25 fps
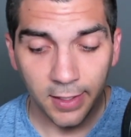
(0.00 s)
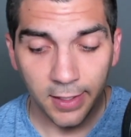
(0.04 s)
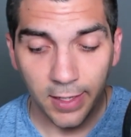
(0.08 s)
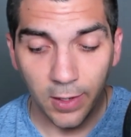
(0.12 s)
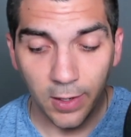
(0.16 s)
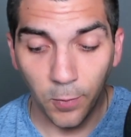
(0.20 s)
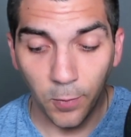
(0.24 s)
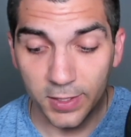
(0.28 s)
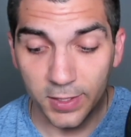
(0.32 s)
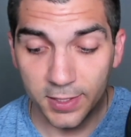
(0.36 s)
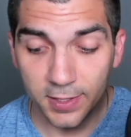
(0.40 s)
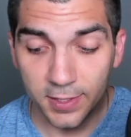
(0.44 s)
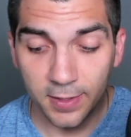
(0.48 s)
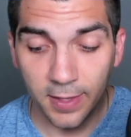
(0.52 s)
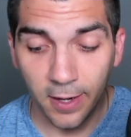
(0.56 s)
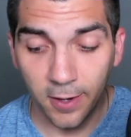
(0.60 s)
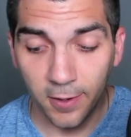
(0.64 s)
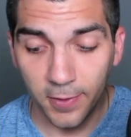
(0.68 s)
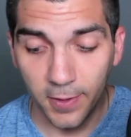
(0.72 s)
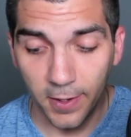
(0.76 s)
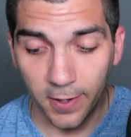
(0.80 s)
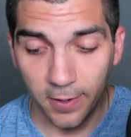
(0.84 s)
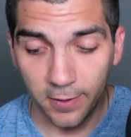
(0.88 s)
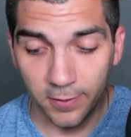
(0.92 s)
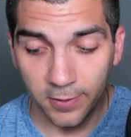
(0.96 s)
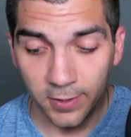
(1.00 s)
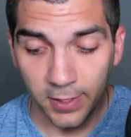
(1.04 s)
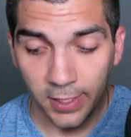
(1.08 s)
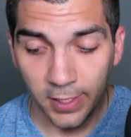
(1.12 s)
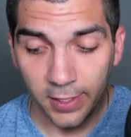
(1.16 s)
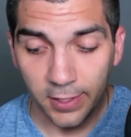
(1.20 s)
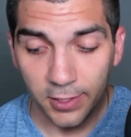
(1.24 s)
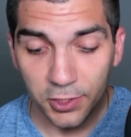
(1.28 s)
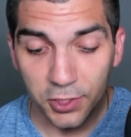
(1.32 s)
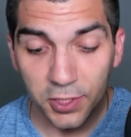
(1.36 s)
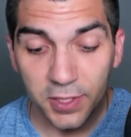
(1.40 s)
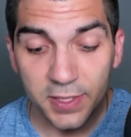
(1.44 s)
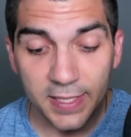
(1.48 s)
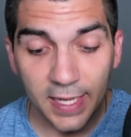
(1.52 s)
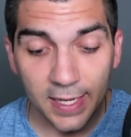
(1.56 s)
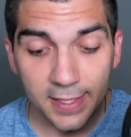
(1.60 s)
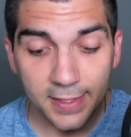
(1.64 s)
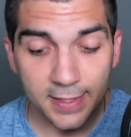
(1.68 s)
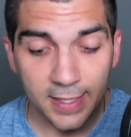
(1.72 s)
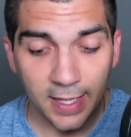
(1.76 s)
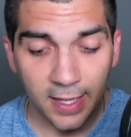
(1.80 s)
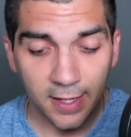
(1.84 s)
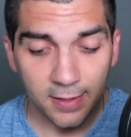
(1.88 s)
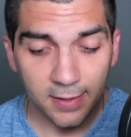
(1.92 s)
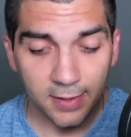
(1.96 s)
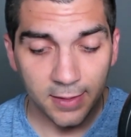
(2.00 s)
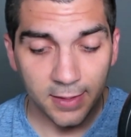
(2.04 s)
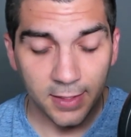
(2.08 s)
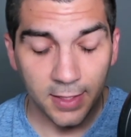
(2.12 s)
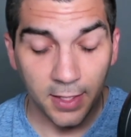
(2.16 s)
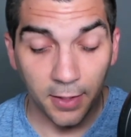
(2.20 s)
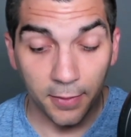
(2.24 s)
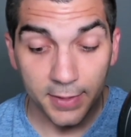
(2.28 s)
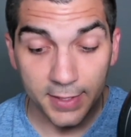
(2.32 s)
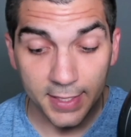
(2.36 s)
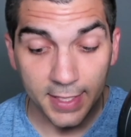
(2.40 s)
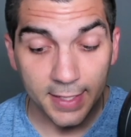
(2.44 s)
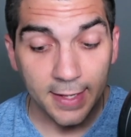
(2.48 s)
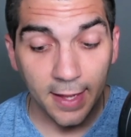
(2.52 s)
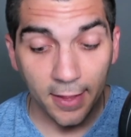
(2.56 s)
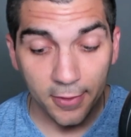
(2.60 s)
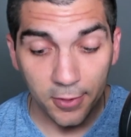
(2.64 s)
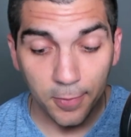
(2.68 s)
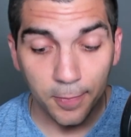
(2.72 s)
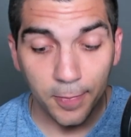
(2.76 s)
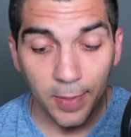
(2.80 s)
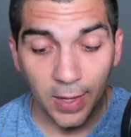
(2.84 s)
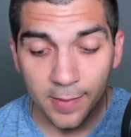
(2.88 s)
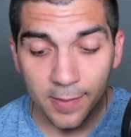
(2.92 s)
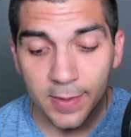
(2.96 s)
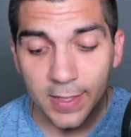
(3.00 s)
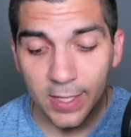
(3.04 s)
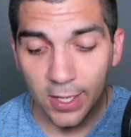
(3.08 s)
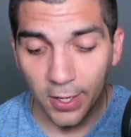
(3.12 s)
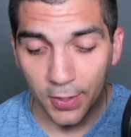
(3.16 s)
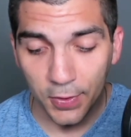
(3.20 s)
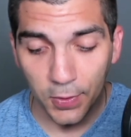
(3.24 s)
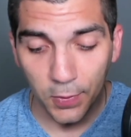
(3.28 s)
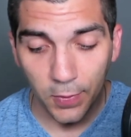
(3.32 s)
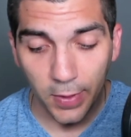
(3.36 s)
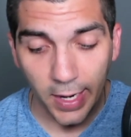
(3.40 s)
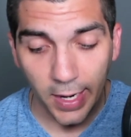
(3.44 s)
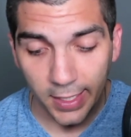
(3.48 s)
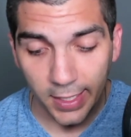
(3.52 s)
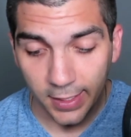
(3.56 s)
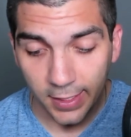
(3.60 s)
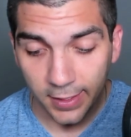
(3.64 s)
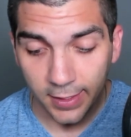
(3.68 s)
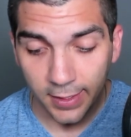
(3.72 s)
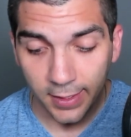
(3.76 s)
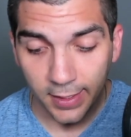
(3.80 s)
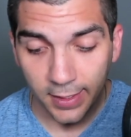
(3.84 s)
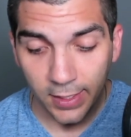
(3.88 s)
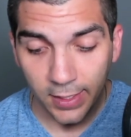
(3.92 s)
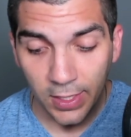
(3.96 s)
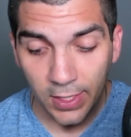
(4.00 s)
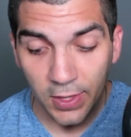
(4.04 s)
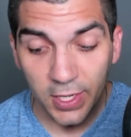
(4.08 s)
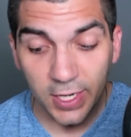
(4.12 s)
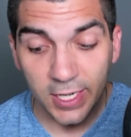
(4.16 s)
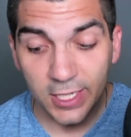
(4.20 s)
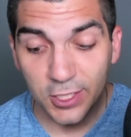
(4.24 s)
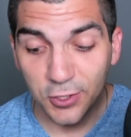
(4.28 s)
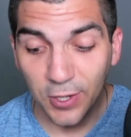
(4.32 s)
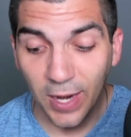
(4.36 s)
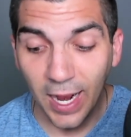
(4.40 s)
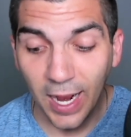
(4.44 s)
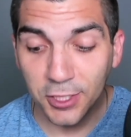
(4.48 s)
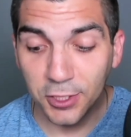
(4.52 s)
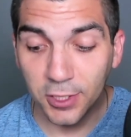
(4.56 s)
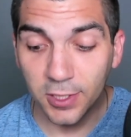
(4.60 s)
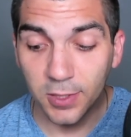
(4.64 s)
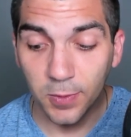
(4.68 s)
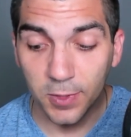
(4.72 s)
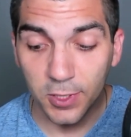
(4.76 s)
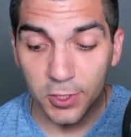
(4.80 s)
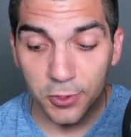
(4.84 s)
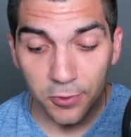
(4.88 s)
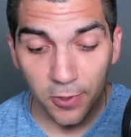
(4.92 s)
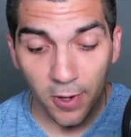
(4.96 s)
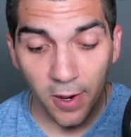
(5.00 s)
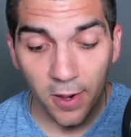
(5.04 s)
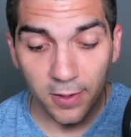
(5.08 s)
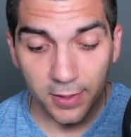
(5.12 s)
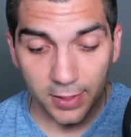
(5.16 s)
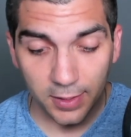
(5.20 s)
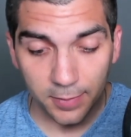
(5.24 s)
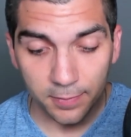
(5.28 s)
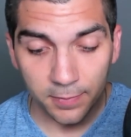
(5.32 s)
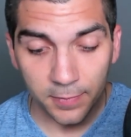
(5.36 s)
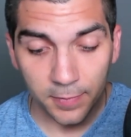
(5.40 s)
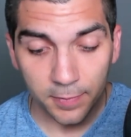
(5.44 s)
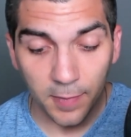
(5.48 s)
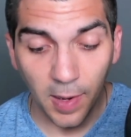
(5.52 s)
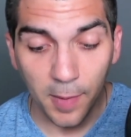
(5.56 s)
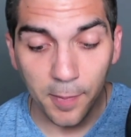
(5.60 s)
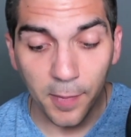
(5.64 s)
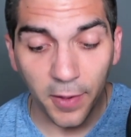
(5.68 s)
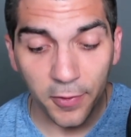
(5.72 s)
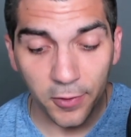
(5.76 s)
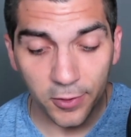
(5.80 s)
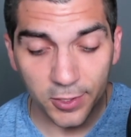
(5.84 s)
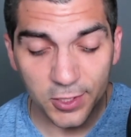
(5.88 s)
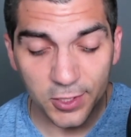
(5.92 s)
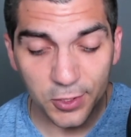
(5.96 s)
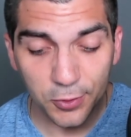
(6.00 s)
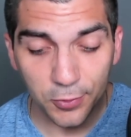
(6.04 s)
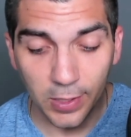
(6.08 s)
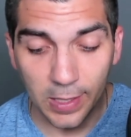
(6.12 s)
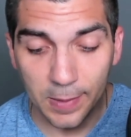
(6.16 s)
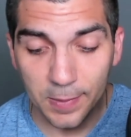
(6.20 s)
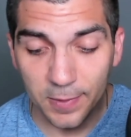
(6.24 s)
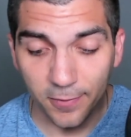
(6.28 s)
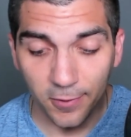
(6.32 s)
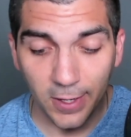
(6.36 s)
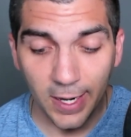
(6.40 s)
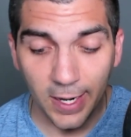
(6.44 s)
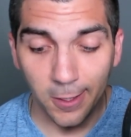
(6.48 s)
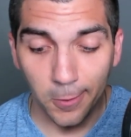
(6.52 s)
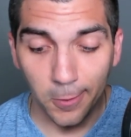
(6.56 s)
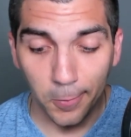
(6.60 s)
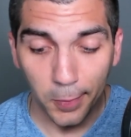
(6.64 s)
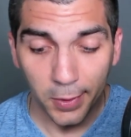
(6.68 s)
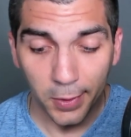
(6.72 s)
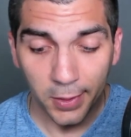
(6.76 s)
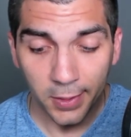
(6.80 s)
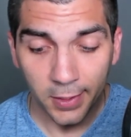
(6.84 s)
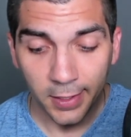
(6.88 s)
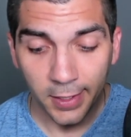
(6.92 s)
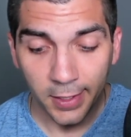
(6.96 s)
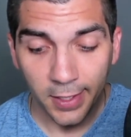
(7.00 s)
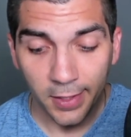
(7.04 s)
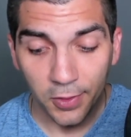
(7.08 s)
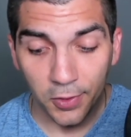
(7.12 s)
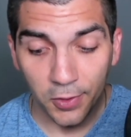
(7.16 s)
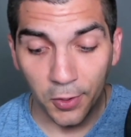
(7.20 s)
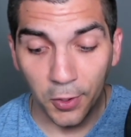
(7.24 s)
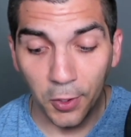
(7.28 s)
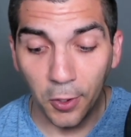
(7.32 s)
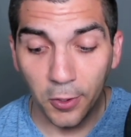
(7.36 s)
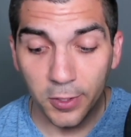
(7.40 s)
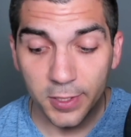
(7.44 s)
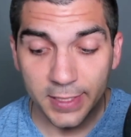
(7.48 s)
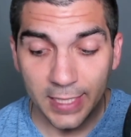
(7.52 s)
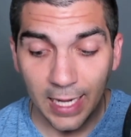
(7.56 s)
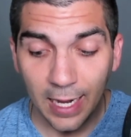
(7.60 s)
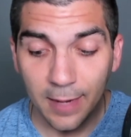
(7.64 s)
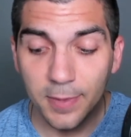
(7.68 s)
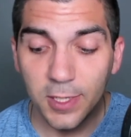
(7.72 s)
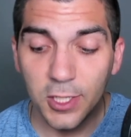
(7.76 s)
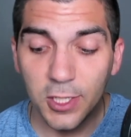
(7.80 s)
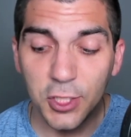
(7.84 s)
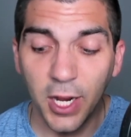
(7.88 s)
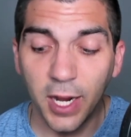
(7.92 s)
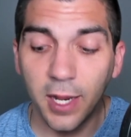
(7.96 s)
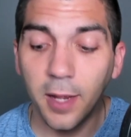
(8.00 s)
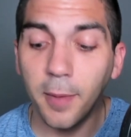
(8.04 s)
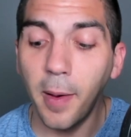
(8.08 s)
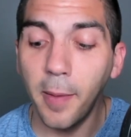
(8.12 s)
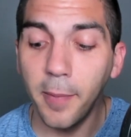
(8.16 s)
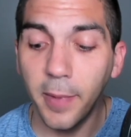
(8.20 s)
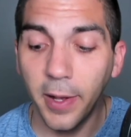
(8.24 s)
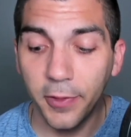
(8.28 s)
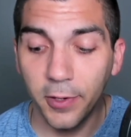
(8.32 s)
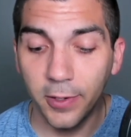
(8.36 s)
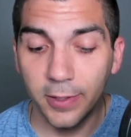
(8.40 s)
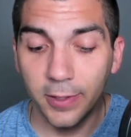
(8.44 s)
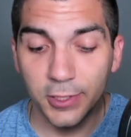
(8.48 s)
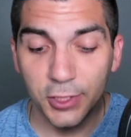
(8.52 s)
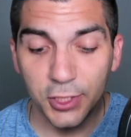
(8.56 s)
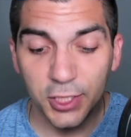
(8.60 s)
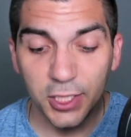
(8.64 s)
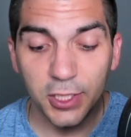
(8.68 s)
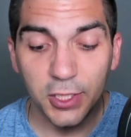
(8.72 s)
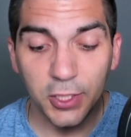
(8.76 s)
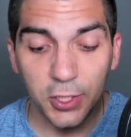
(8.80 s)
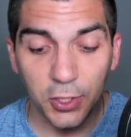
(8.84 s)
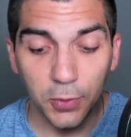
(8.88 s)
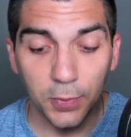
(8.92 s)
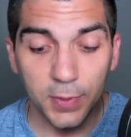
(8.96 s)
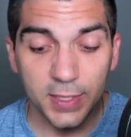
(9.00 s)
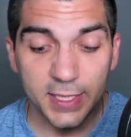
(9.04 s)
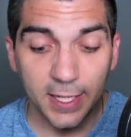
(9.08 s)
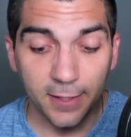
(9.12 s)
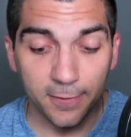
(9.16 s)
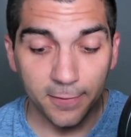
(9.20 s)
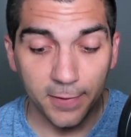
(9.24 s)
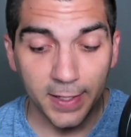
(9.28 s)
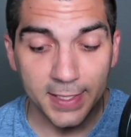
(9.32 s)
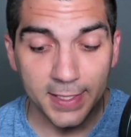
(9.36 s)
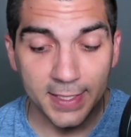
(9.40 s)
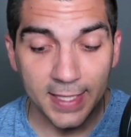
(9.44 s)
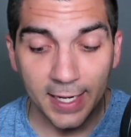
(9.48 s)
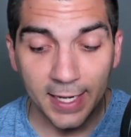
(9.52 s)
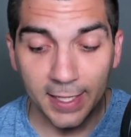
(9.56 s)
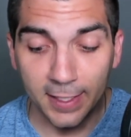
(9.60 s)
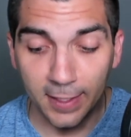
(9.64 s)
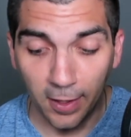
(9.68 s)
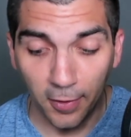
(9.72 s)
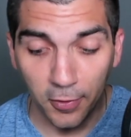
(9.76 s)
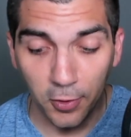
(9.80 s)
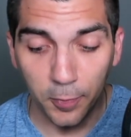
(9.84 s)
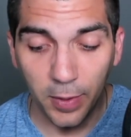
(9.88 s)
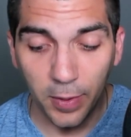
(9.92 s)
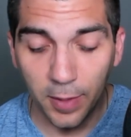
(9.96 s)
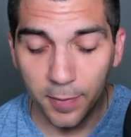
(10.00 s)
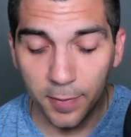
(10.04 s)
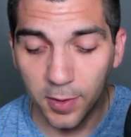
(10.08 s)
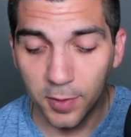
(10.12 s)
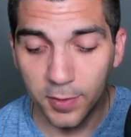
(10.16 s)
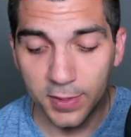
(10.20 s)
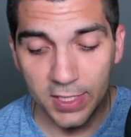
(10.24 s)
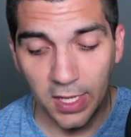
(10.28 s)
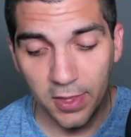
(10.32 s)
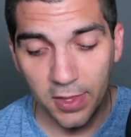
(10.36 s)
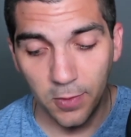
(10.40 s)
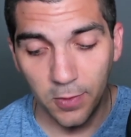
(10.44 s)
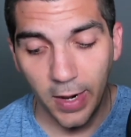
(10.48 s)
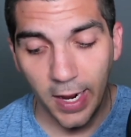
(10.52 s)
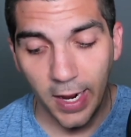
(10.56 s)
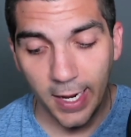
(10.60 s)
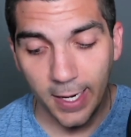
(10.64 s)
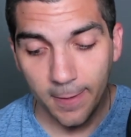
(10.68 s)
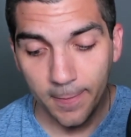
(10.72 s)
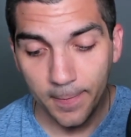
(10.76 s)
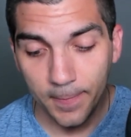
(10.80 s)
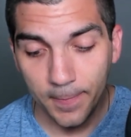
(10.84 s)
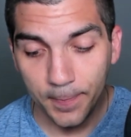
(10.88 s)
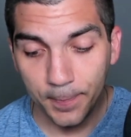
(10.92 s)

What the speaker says: And once there, though, she sensed that there was another baby on the way. The contractions were strong and my mother screamed for help. The nurse came to check on my mother and she too was convinced that another baby was on the way.